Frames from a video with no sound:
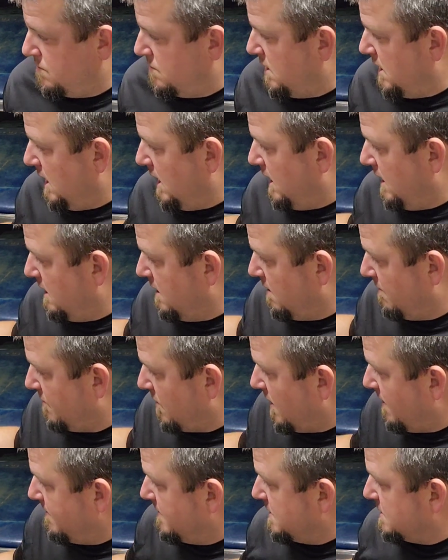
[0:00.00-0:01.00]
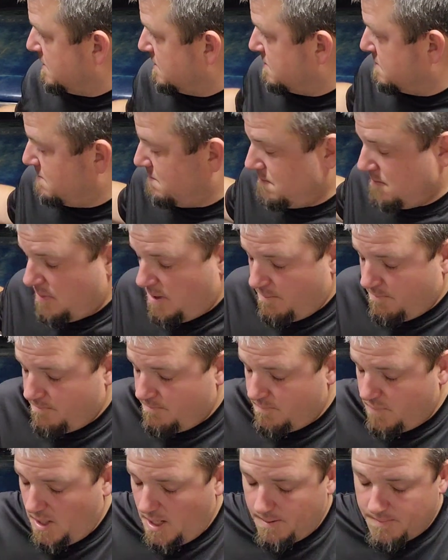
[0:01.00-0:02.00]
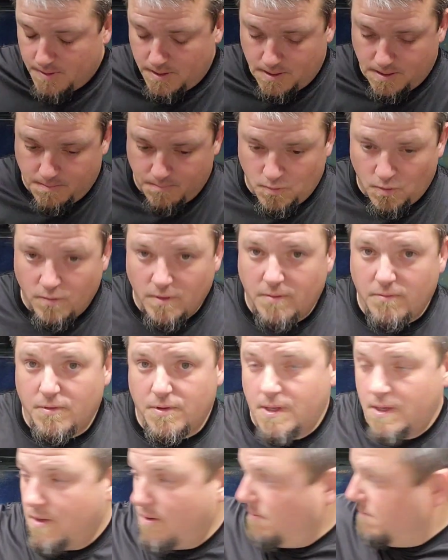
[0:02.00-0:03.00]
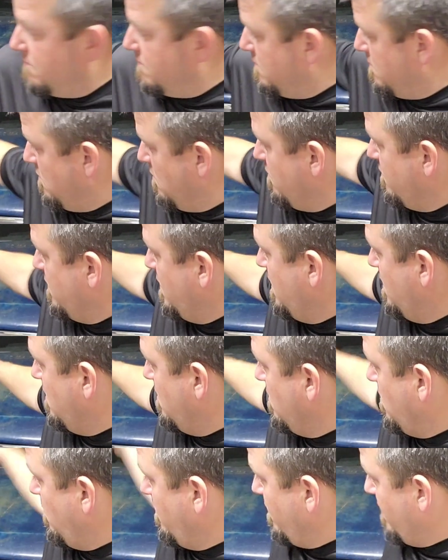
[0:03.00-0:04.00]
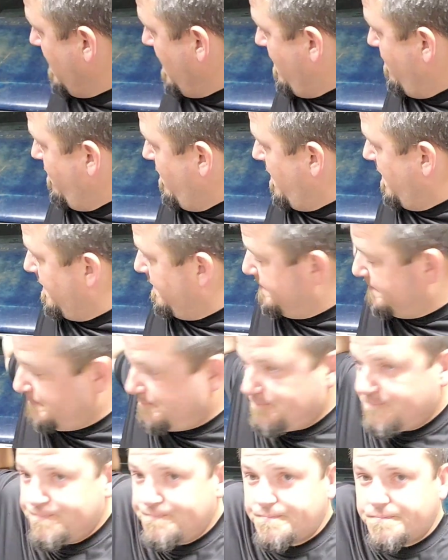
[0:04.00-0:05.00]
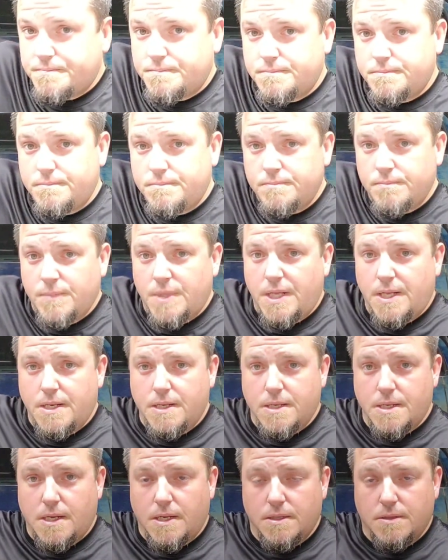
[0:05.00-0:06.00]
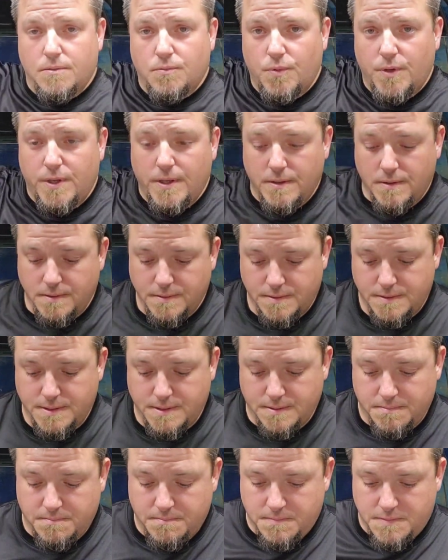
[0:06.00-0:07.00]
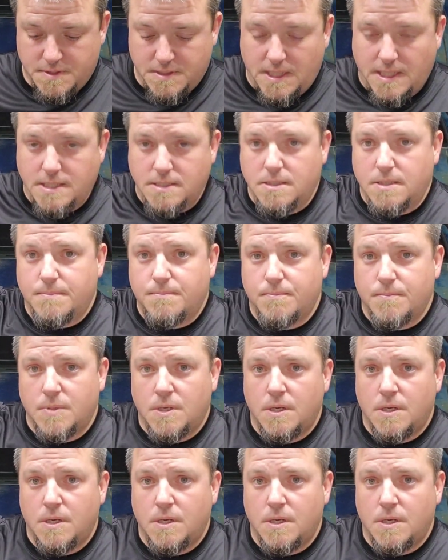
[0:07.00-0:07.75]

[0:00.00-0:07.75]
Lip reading: And I'm probably gonna move everything over here, over that way, get it on the wheels and slide it up.